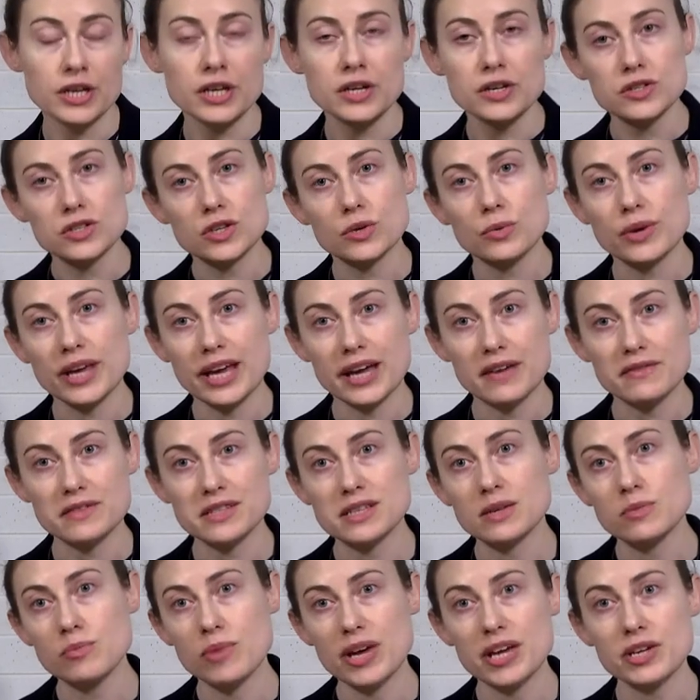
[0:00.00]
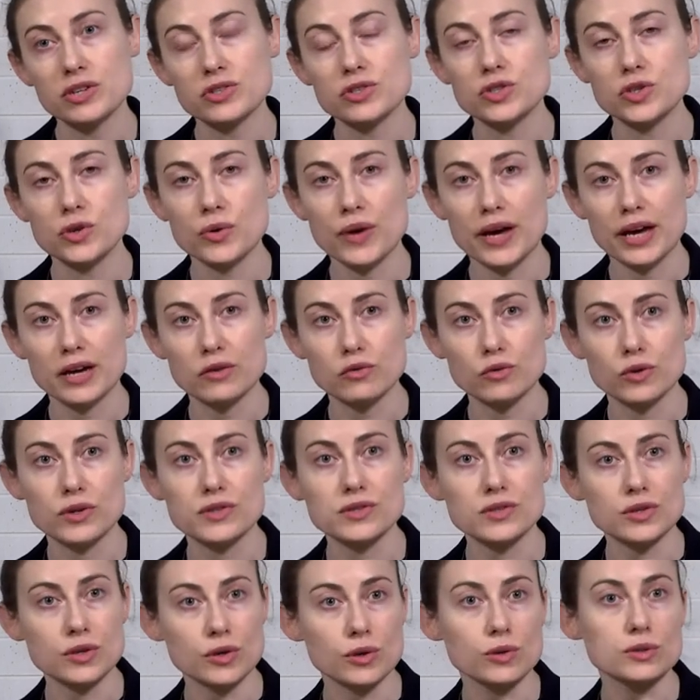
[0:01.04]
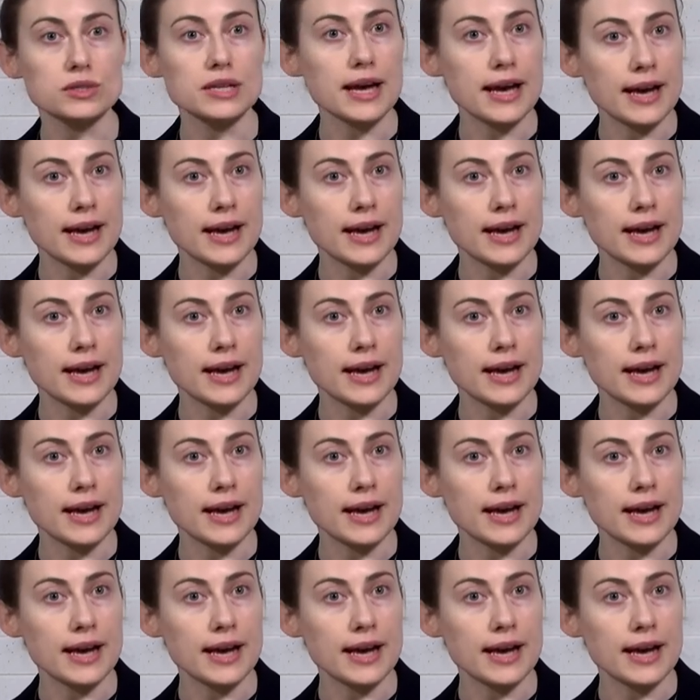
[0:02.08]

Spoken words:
So we have some patients who have what's called